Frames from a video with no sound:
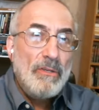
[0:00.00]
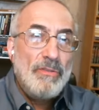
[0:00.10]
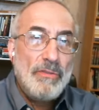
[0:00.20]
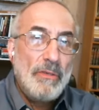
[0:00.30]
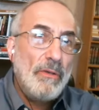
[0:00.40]

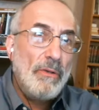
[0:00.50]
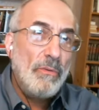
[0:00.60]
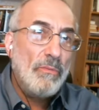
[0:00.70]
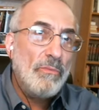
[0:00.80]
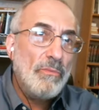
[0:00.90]

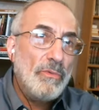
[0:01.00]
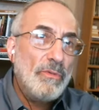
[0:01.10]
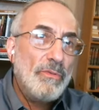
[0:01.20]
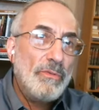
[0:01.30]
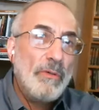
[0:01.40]
So
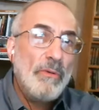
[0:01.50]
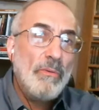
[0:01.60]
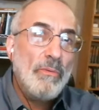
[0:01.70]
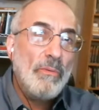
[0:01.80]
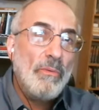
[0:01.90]

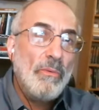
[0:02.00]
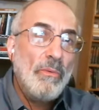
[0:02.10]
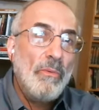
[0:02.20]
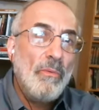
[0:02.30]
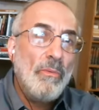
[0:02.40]
so
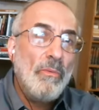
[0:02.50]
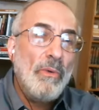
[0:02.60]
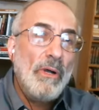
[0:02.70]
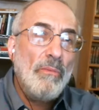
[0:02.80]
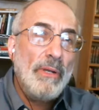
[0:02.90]

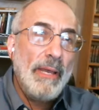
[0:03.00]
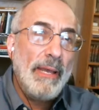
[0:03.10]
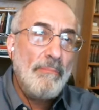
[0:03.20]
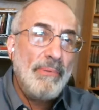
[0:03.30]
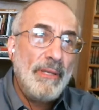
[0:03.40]
what would
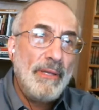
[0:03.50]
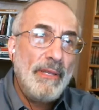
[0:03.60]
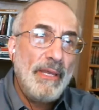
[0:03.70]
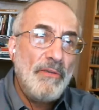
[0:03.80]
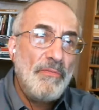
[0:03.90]

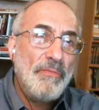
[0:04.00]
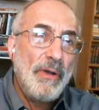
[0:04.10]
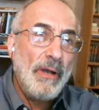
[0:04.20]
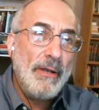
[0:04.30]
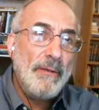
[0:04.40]
happen if
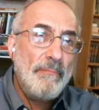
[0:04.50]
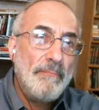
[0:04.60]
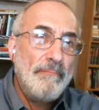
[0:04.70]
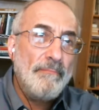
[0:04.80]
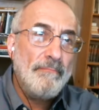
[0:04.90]

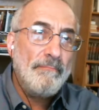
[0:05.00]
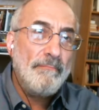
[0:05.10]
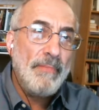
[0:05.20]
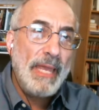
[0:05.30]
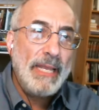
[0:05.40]

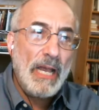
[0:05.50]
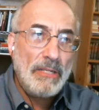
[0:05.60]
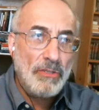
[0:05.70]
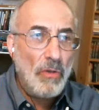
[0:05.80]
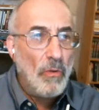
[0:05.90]
um, they
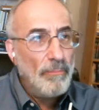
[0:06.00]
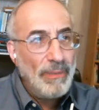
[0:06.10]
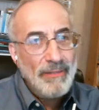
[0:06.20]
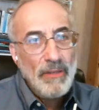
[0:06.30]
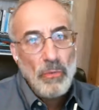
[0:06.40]
got so
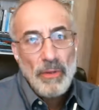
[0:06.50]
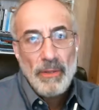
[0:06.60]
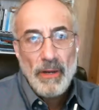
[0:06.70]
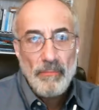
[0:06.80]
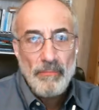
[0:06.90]
busy with
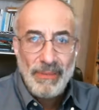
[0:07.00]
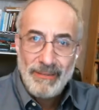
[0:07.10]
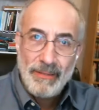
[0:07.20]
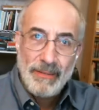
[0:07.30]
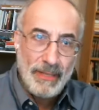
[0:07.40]
their
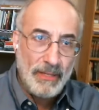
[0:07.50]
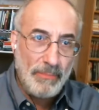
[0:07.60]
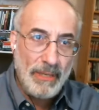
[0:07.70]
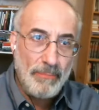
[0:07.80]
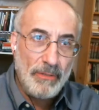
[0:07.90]
business as
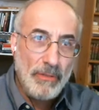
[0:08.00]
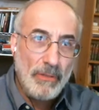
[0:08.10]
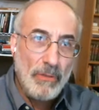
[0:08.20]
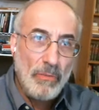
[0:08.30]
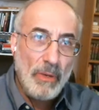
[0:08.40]
people
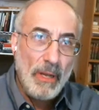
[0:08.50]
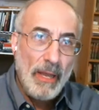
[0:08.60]
do